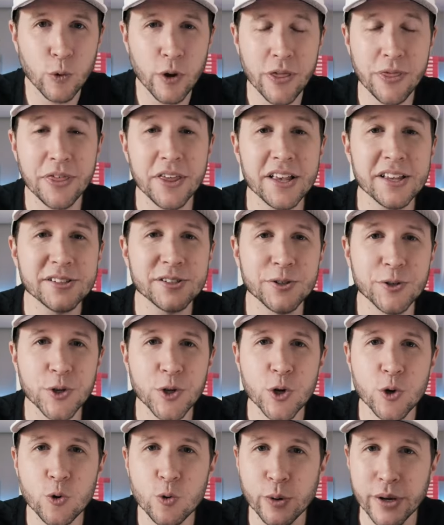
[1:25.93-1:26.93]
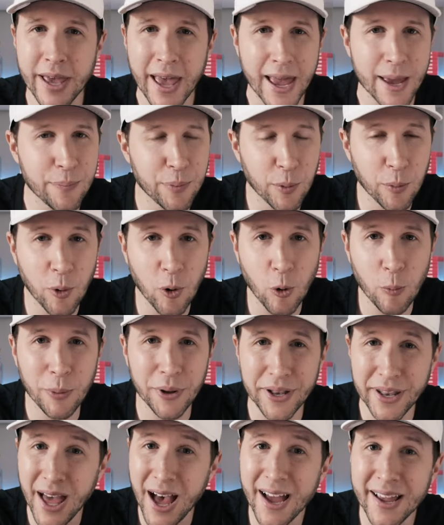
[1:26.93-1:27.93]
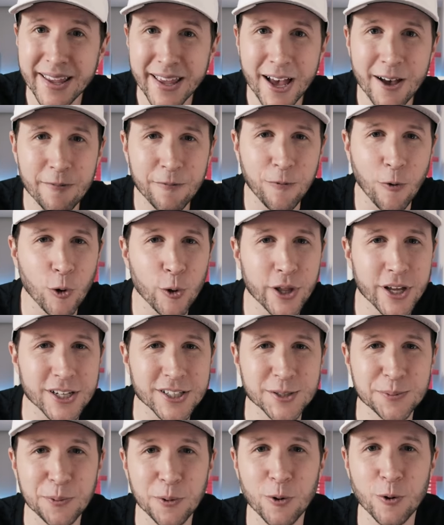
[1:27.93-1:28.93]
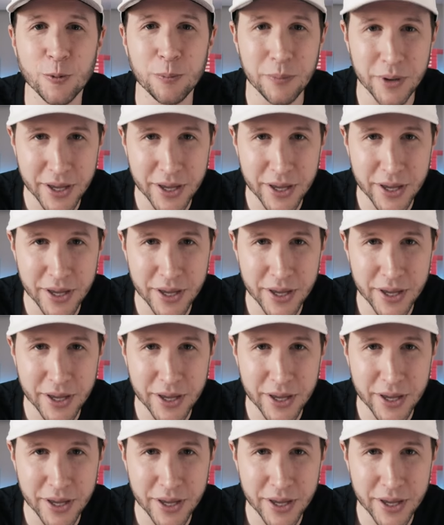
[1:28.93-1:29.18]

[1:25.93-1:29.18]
With these new, capable, but not yet fully explored